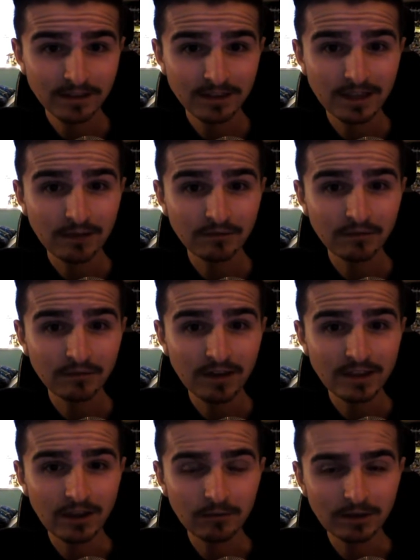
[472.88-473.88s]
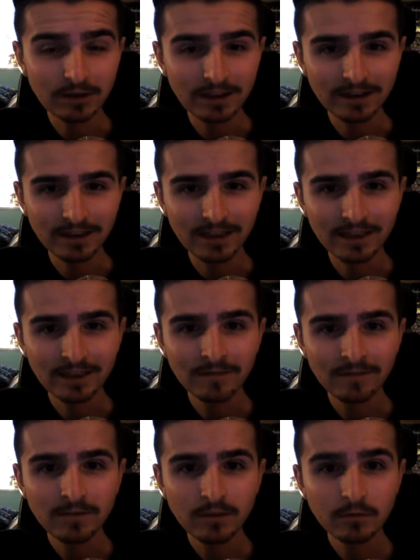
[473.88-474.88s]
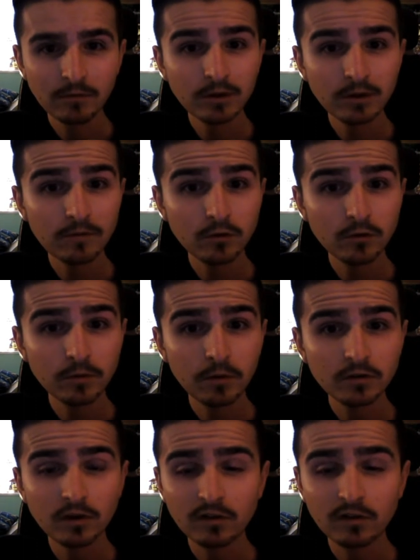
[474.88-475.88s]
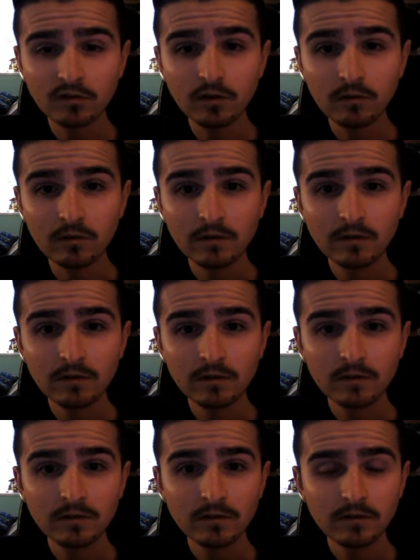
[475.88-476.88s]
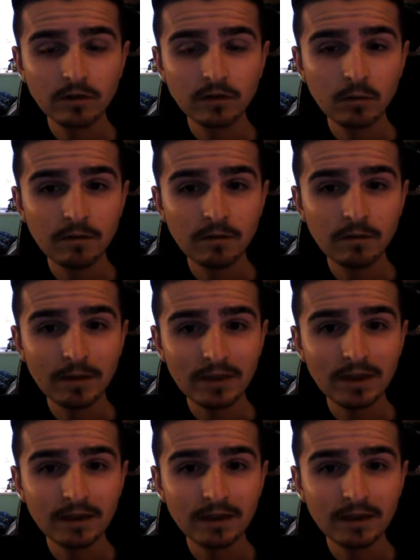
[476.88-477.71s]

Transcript: was a great night, wasn't it? And we're going to have you on the podcast soon. Don't worry about that.